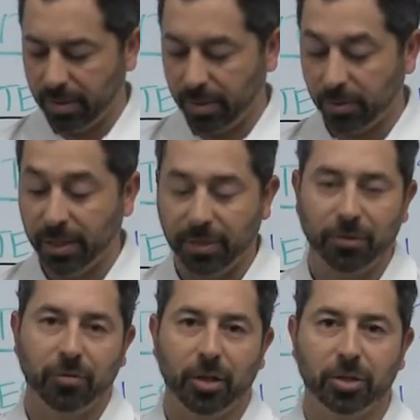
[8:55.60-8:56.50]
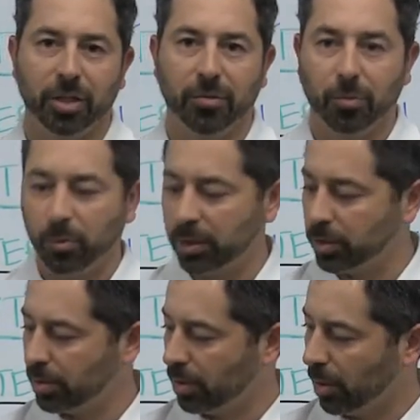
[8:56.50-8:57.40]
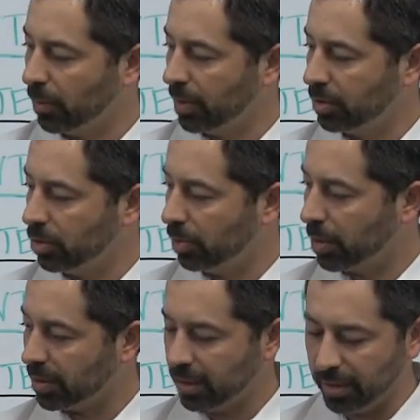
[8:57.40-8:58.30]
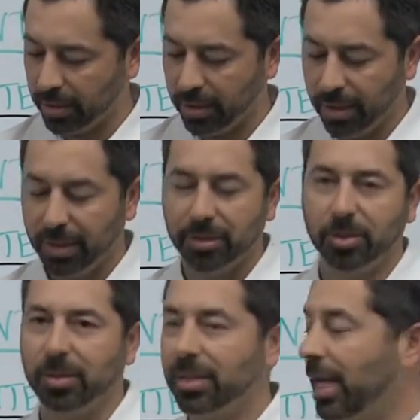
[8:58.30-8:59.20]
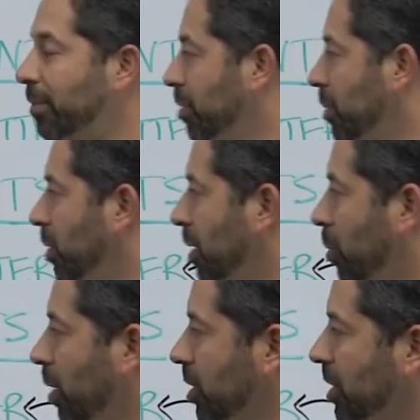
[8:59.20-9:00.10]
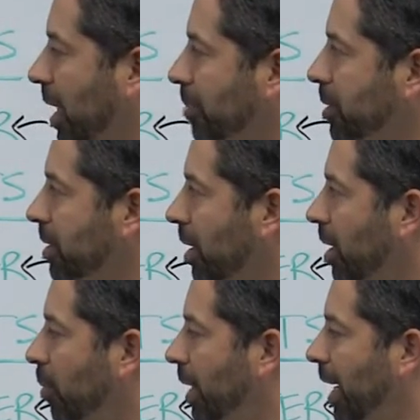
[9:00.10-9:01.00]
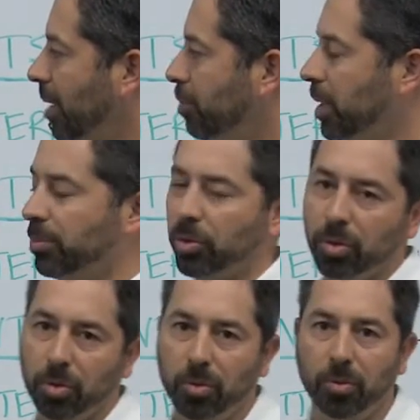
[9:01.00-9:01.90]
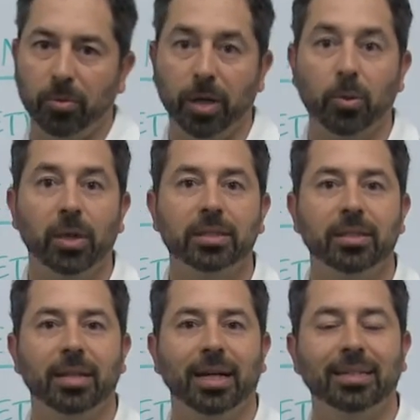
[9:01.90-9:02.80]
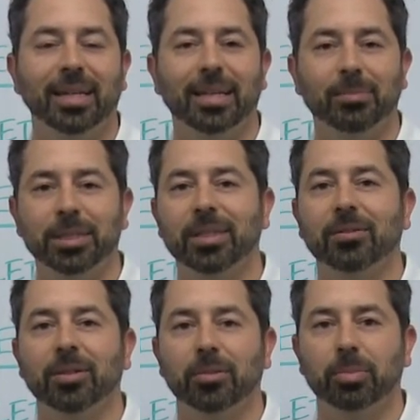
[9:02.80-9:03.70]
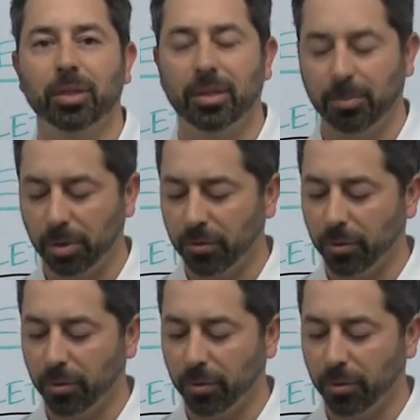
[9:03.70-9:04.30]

3 different versions of what's are really 2 books here. So this came from doing the workshops. We had people who requested that I take that material and put it in book